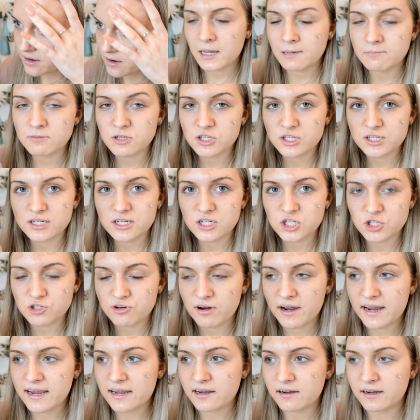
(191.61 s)
I'm just going to
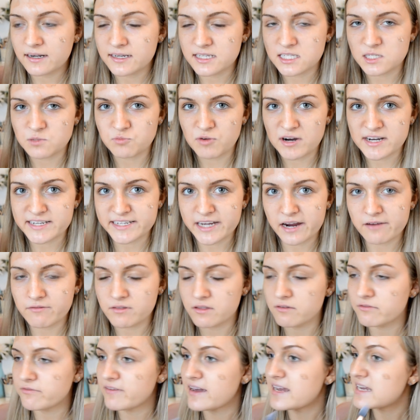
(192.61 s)
try and kind of spread it over
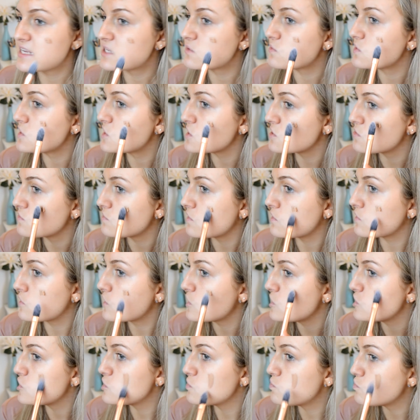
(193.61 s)
the face with this
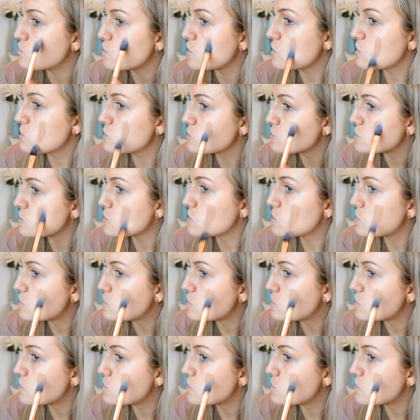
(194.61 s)
foundation brush.